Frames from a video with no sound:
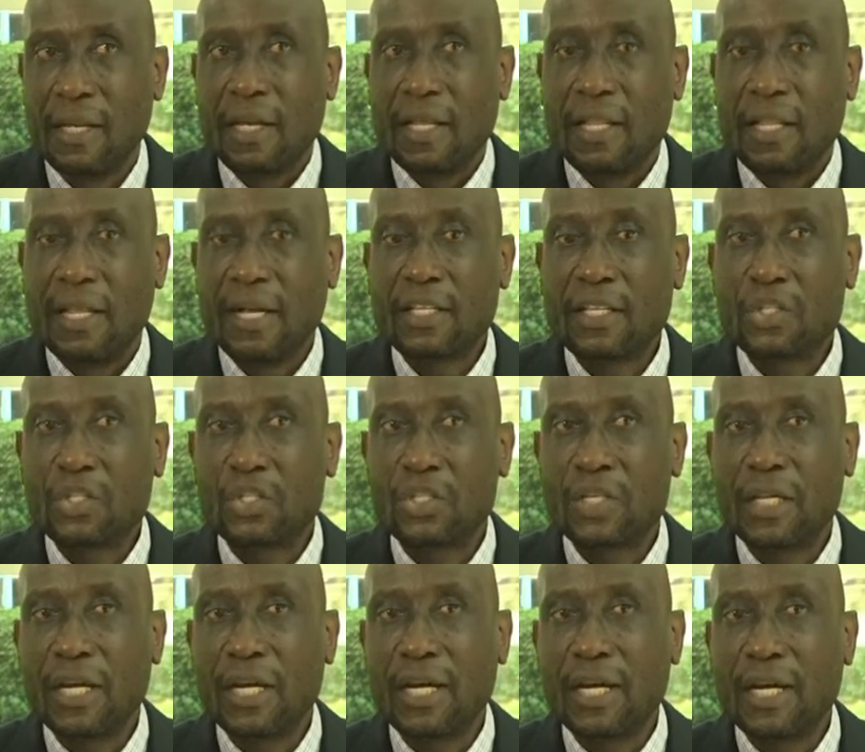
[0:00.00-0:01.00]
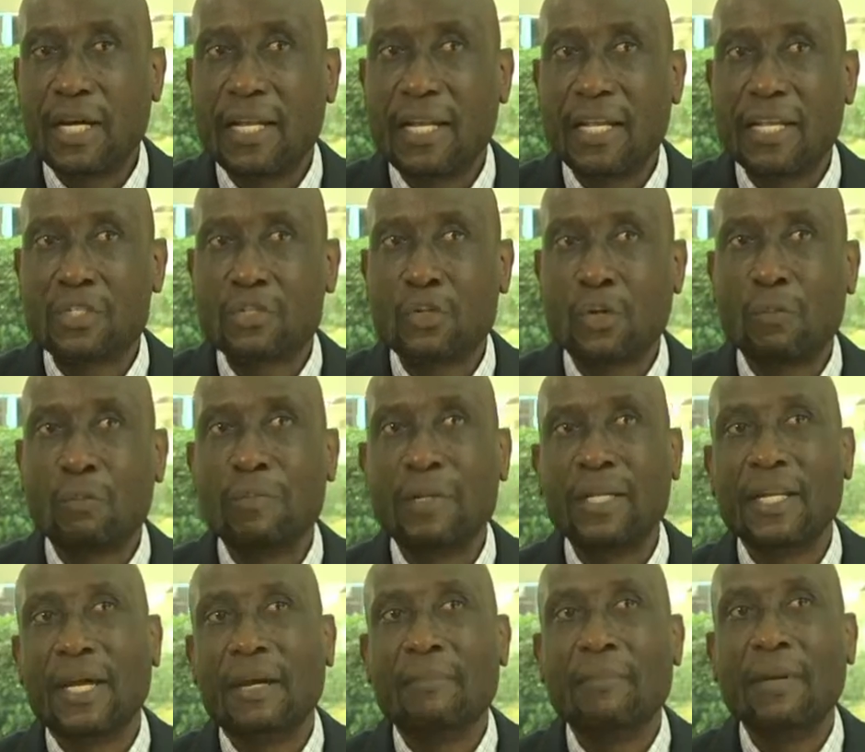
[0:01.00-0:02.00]
That share does not mean
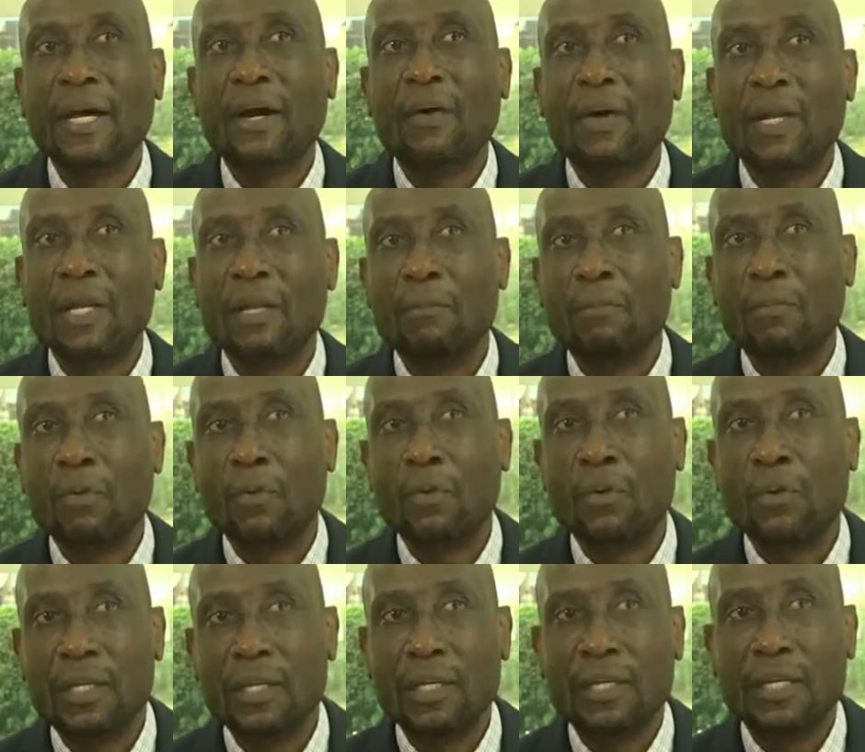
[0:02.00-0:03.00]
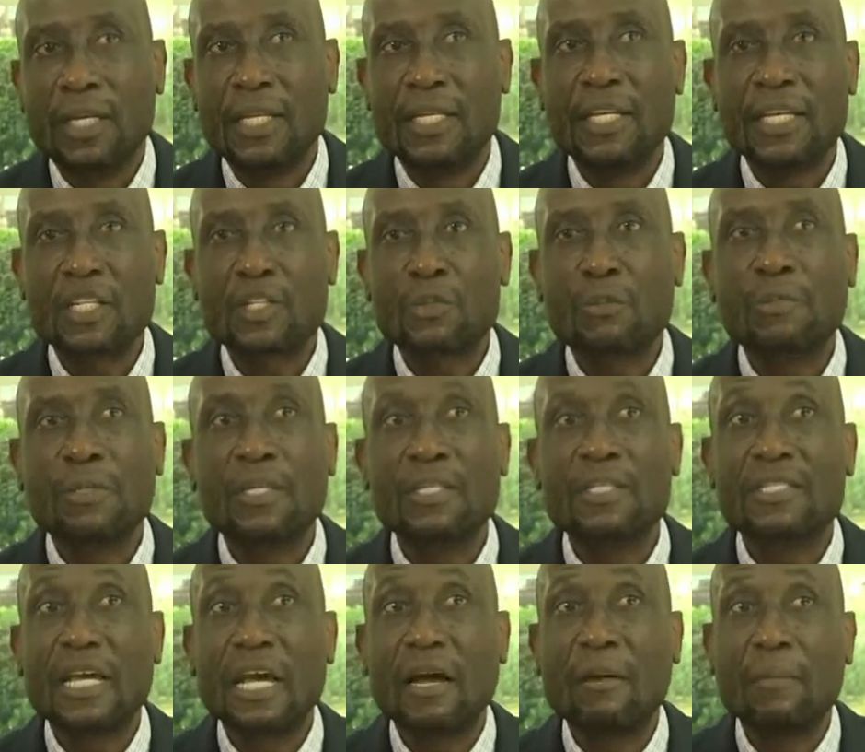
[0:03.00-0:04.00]
I'm now an employee. It just
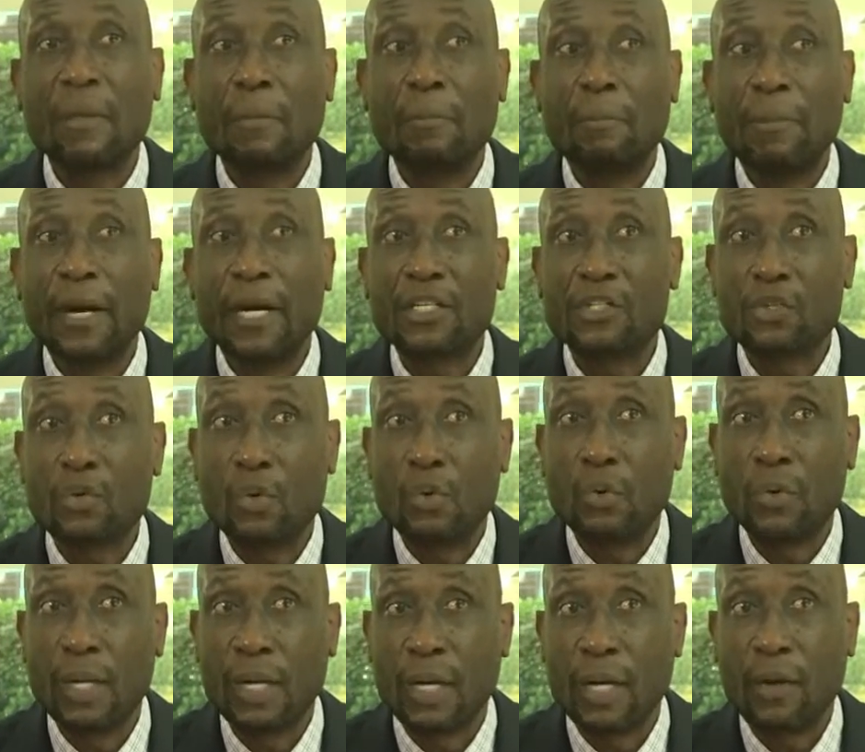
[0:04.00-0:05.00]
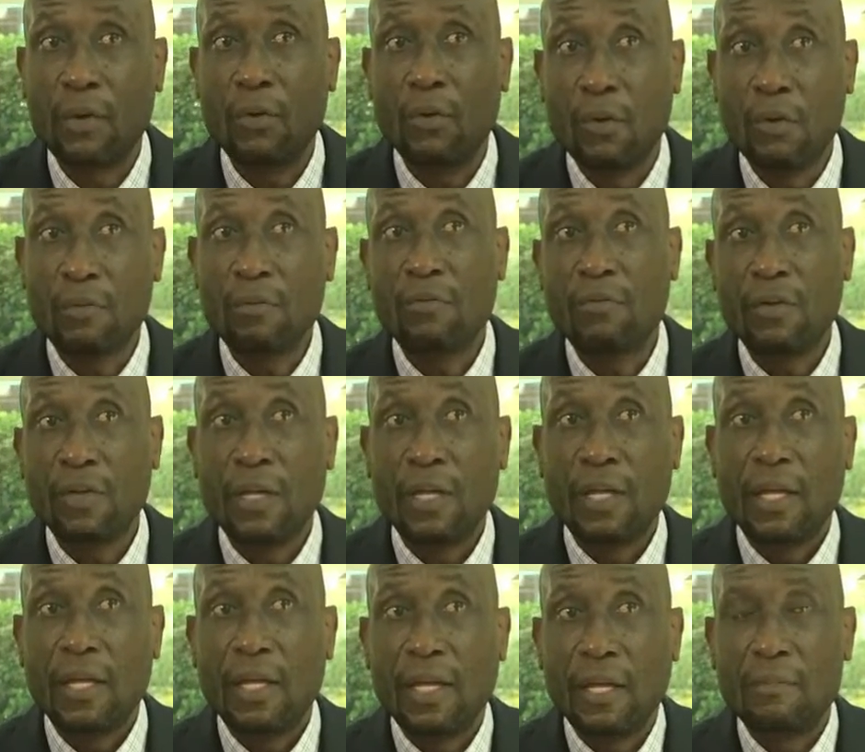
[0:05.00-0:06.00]
means I'm a part owner of
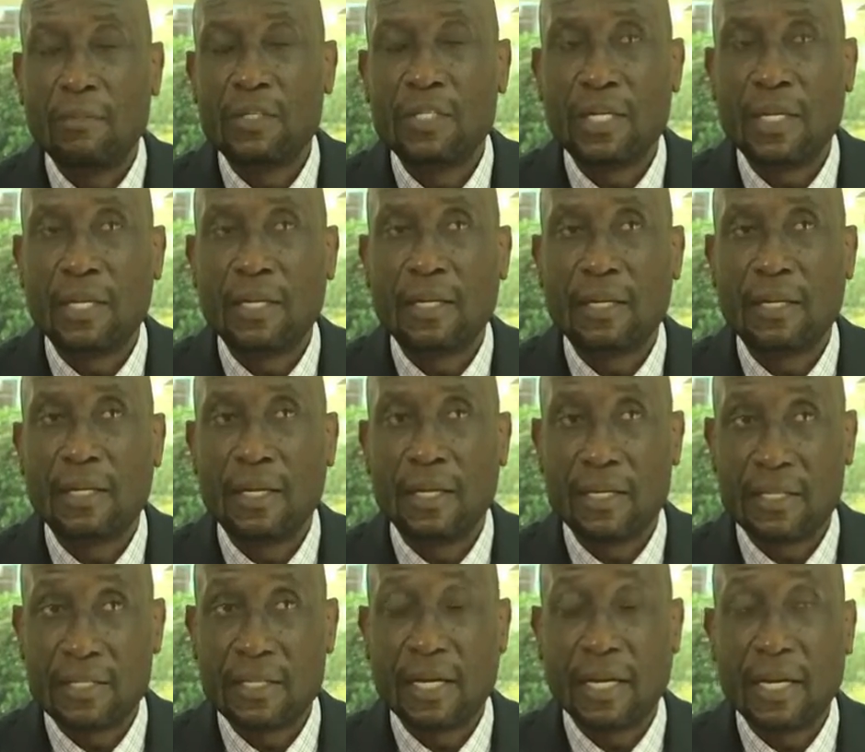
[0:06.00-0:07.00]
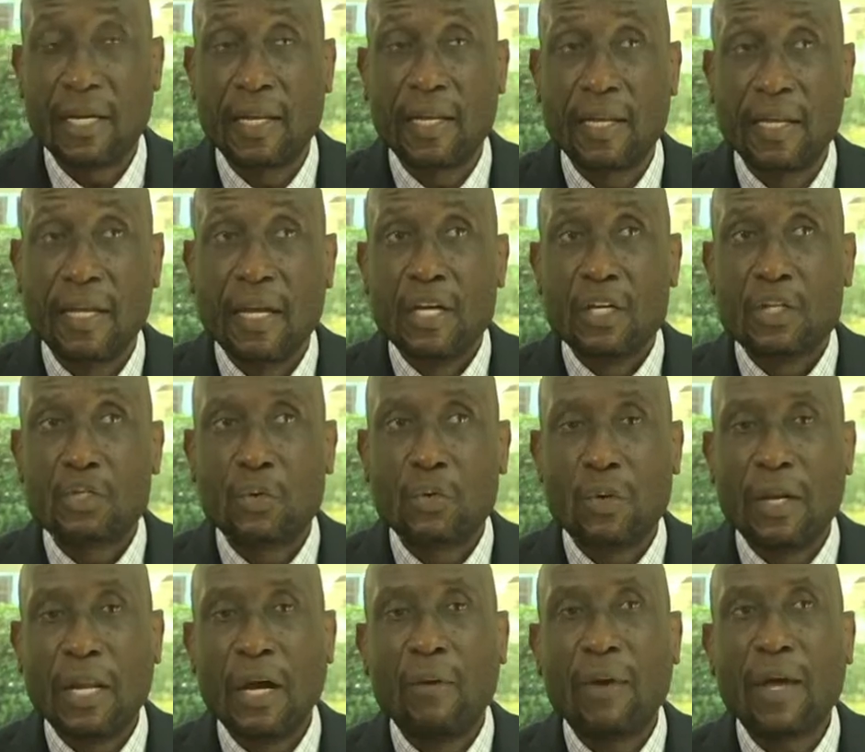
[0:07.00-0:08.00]
MTN. Exactly. So
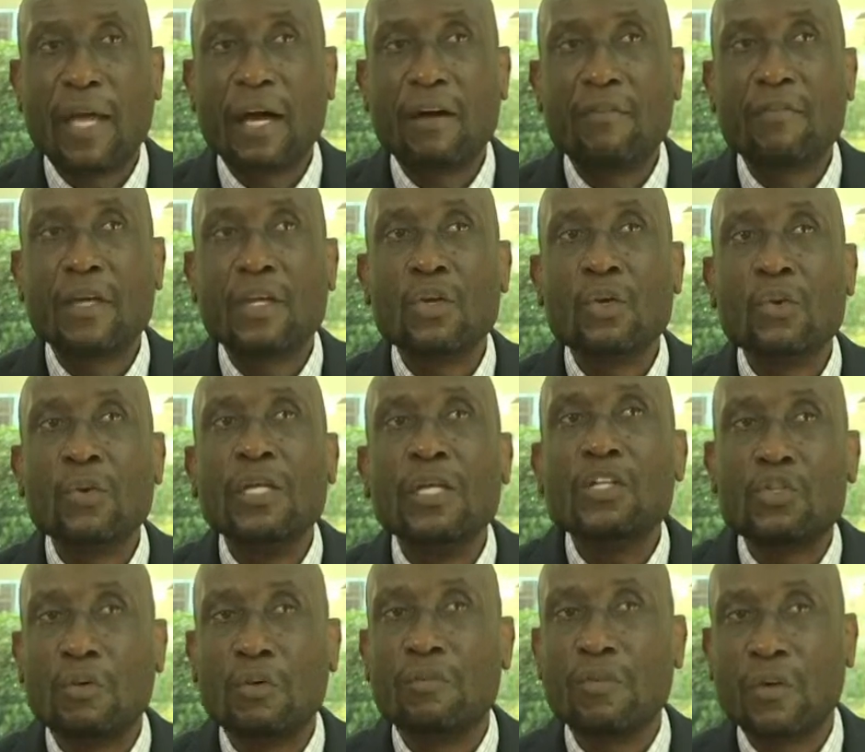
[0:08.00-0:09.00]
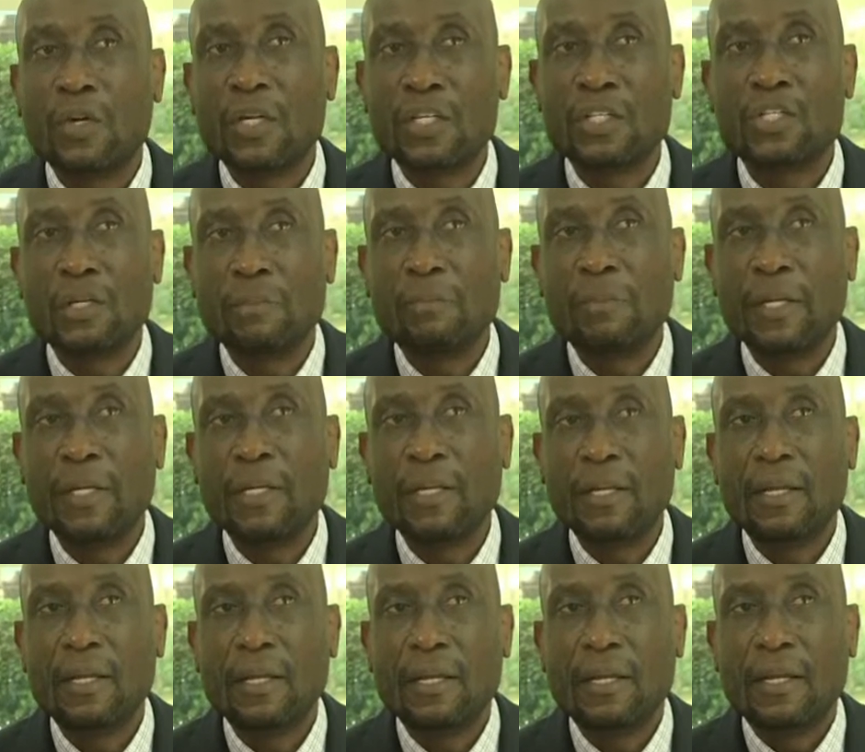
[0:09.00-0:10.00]
now I have a unit of ownership in
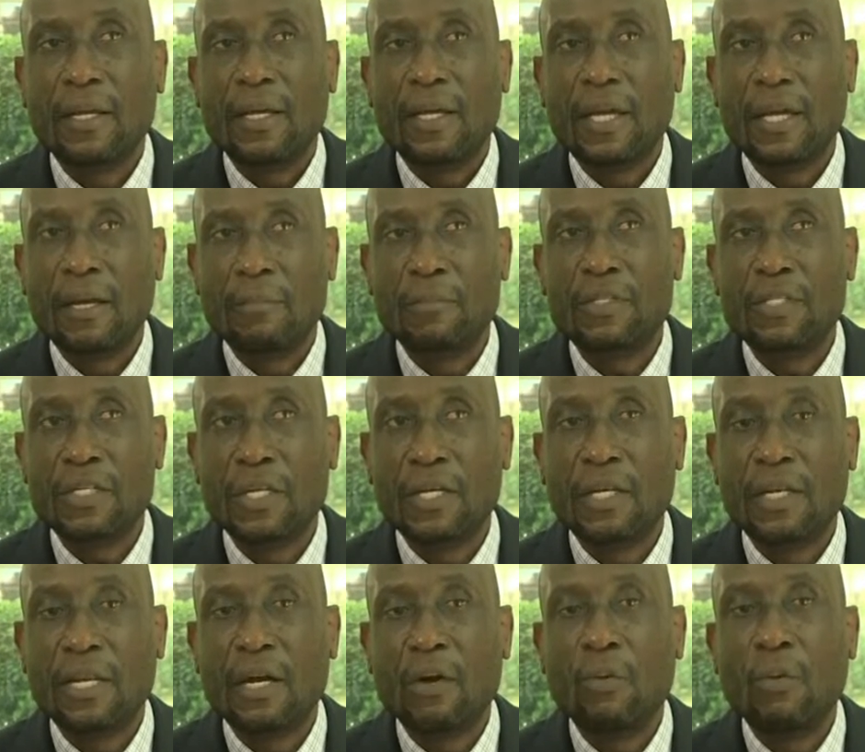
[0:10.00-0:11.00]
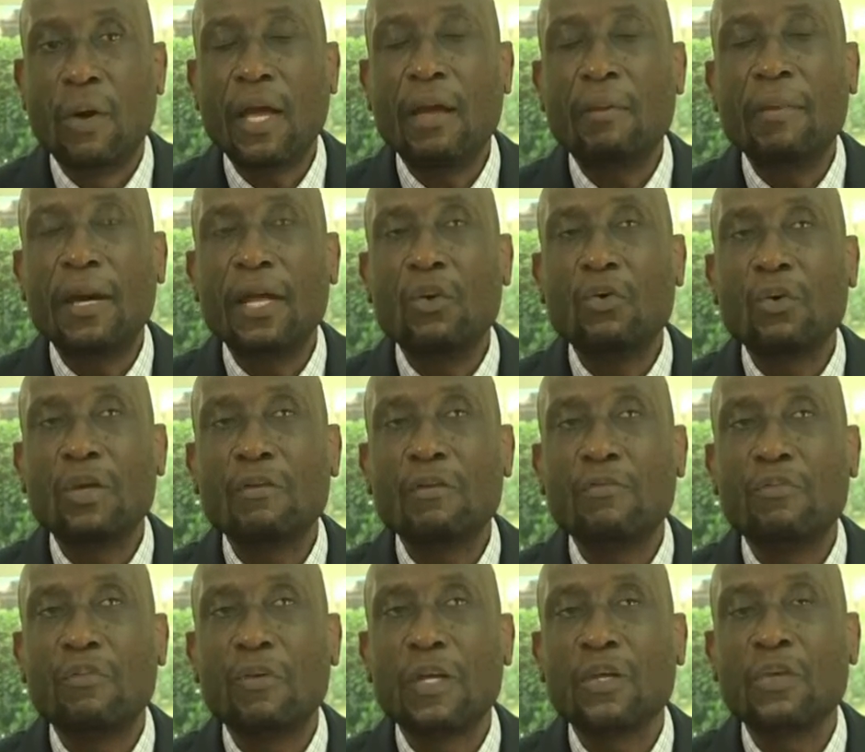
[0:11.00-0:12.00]
MTN. Now, why am I looking
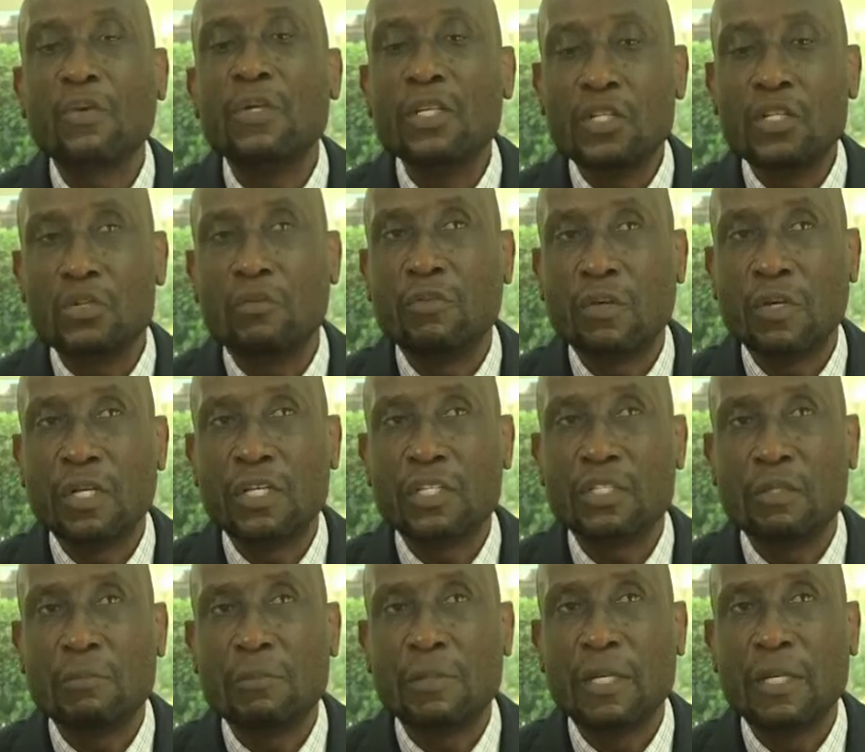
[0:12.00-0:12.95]
for a unit of ownership in